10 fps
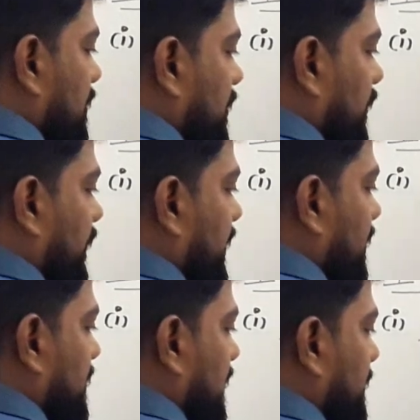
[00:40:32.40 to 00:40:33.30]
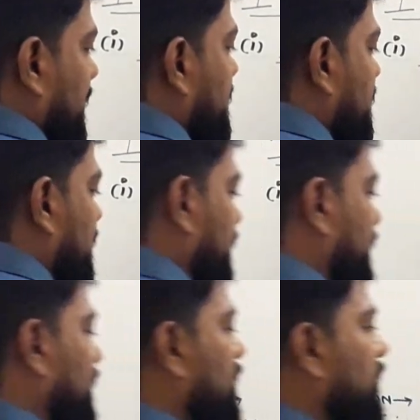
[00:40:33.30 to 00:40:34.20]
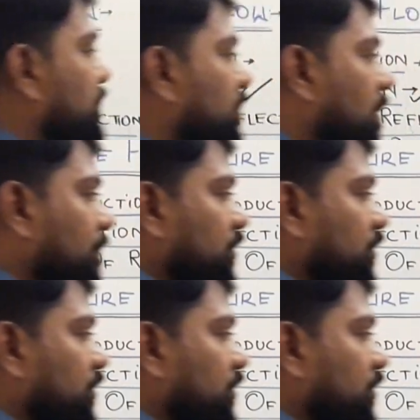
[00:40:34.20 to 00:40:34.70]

where the image will form. So